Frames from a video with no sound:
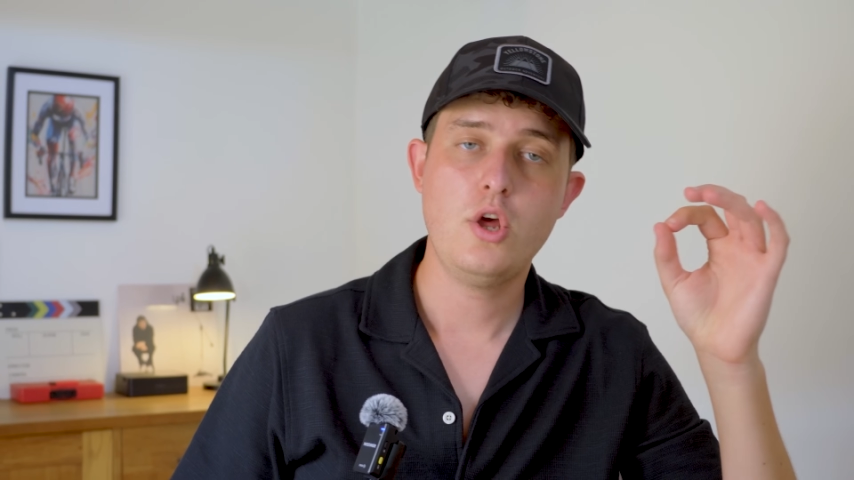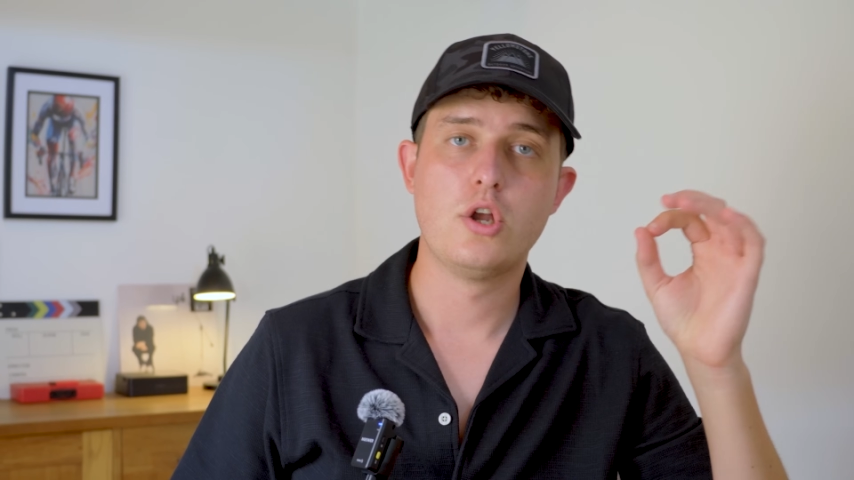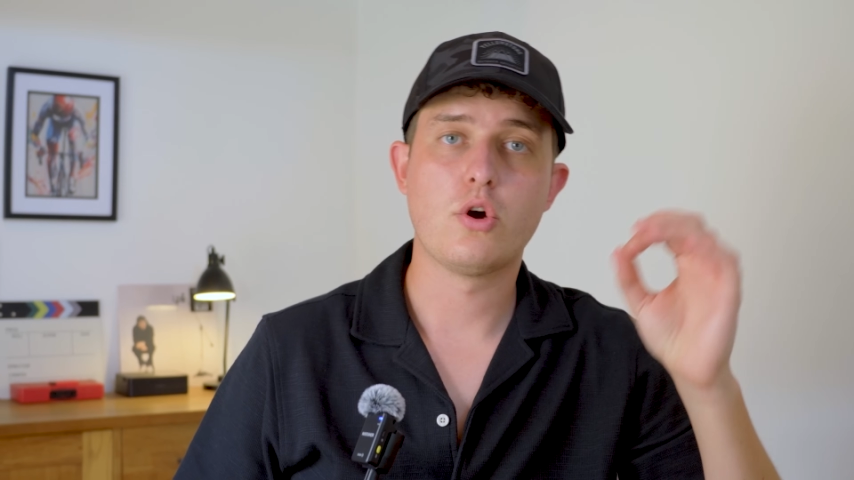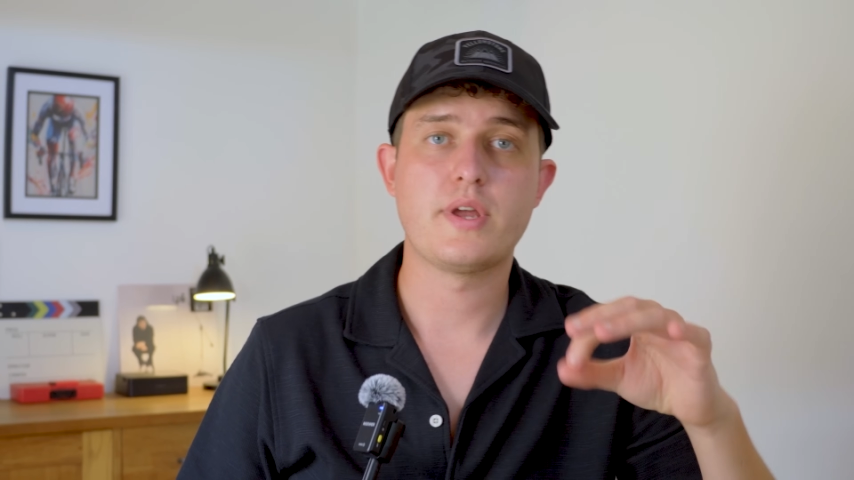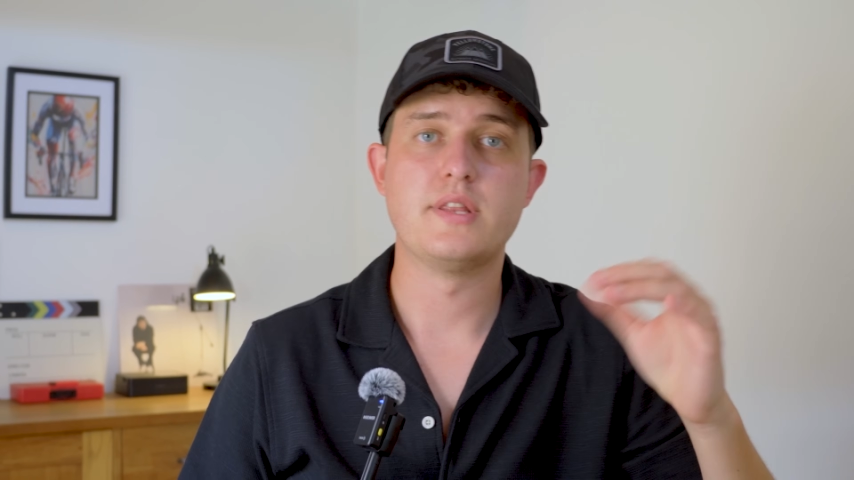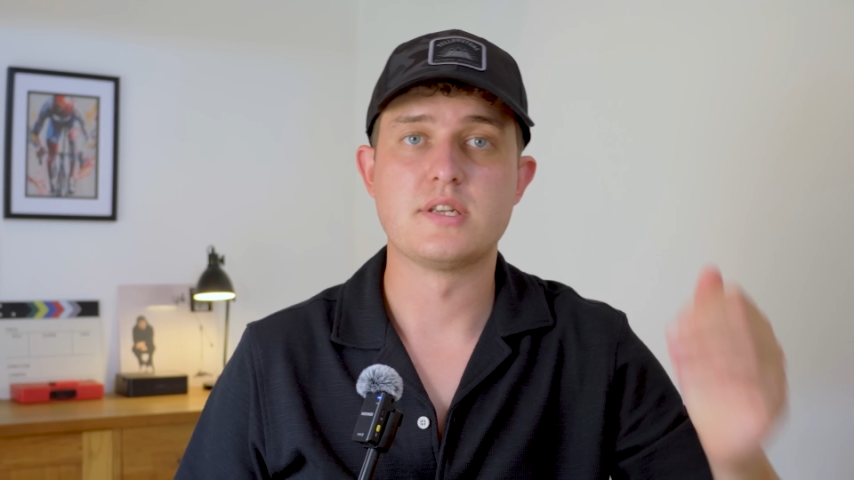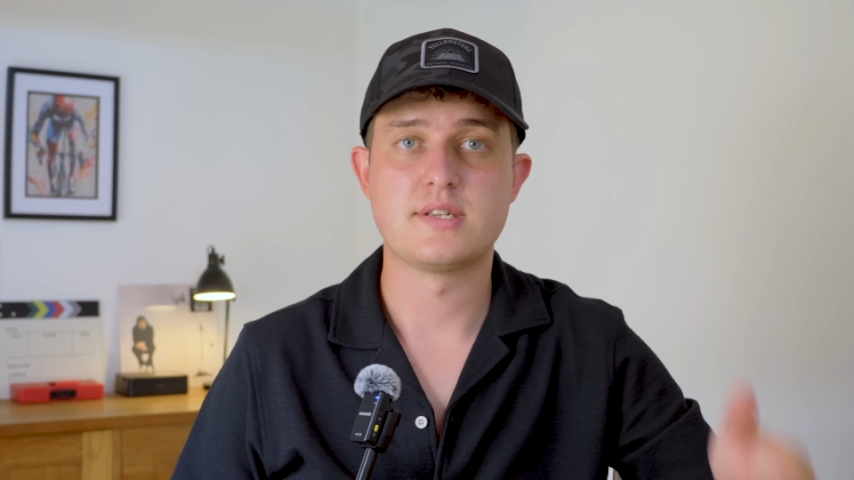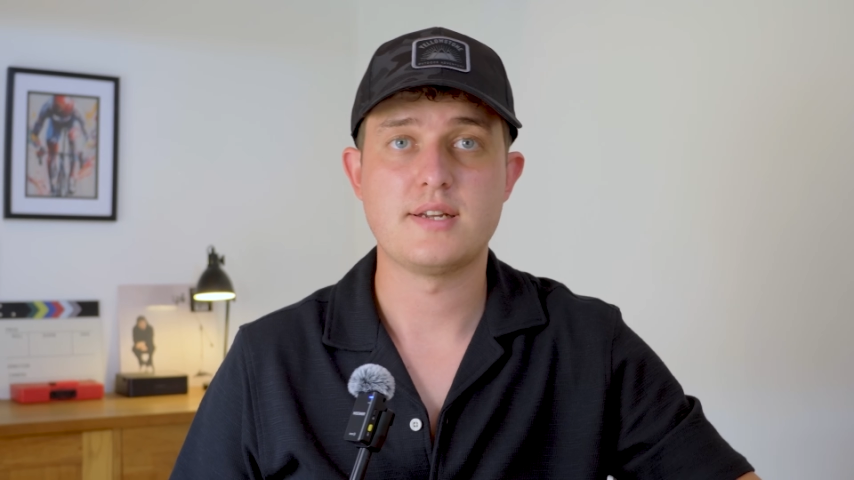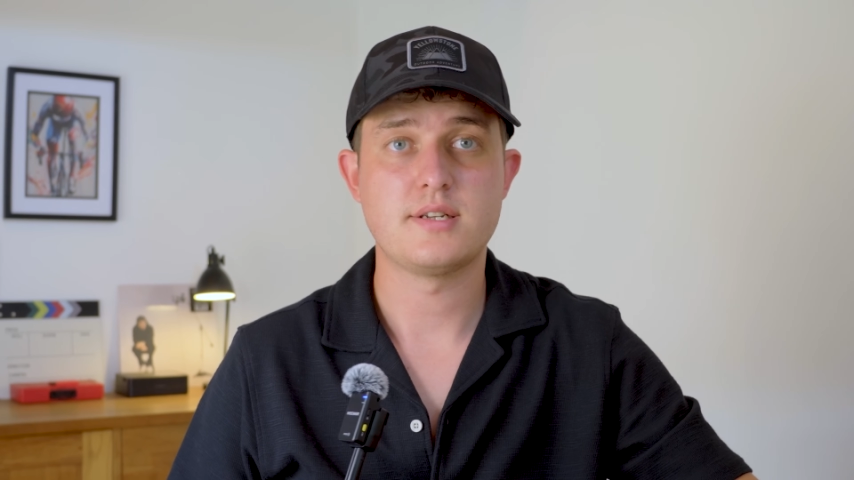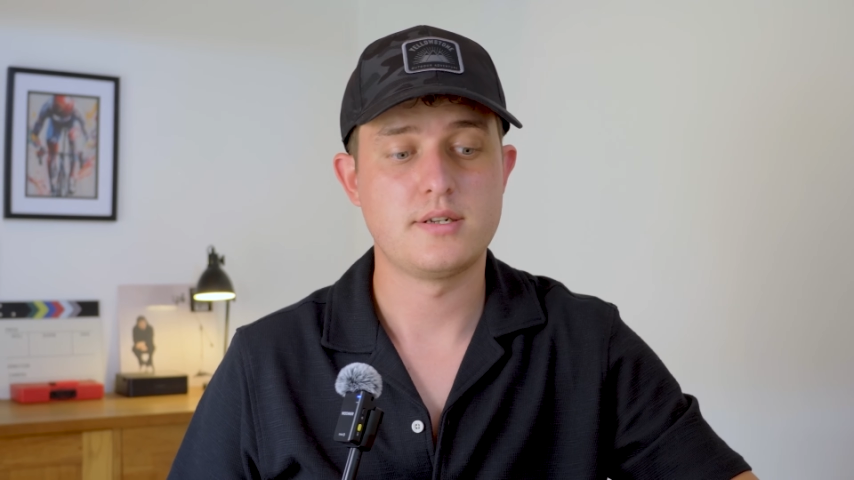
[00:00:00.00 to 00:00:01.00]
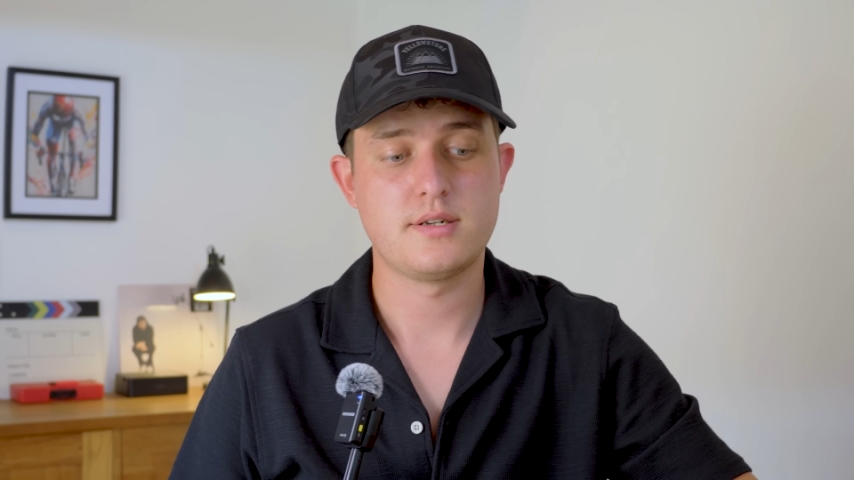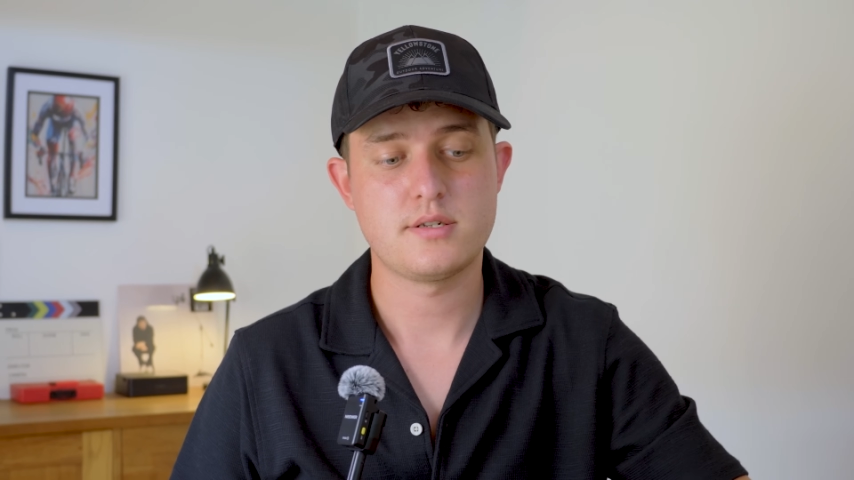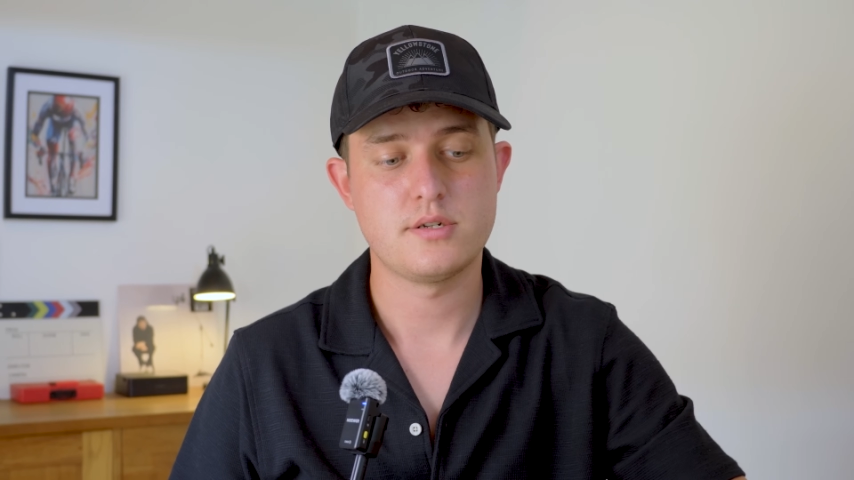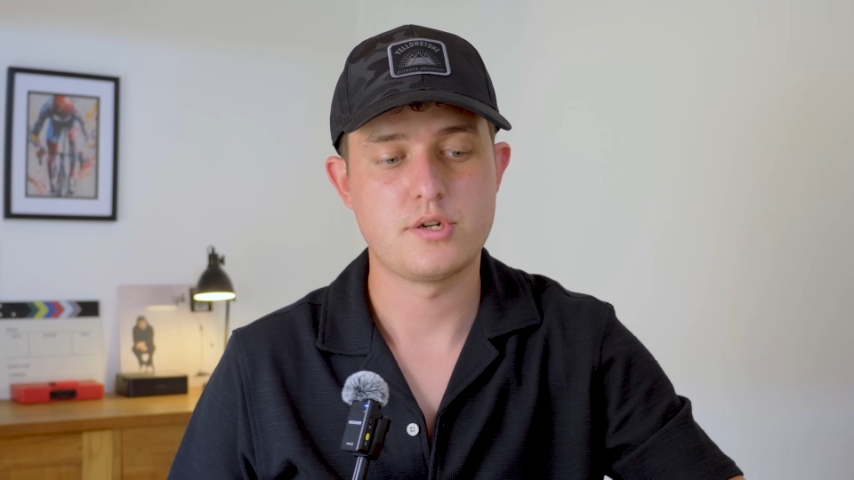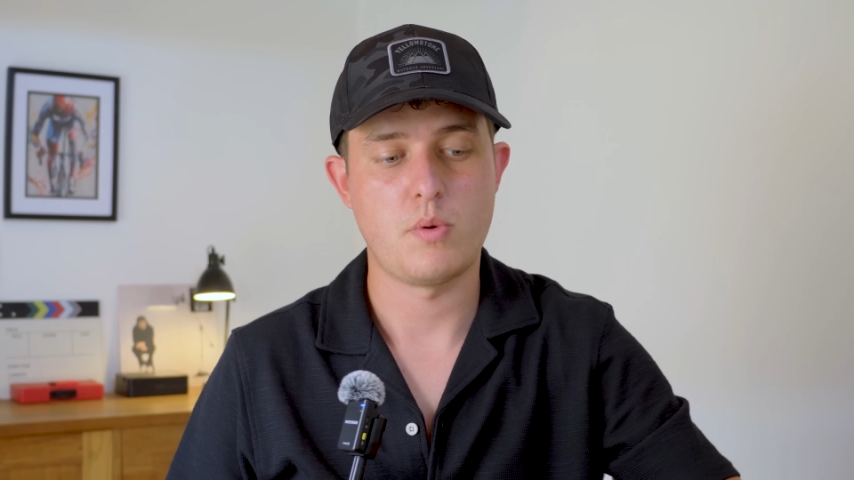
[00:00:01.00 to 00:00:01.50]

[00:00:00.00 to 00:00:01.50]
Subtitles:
lock in the settings,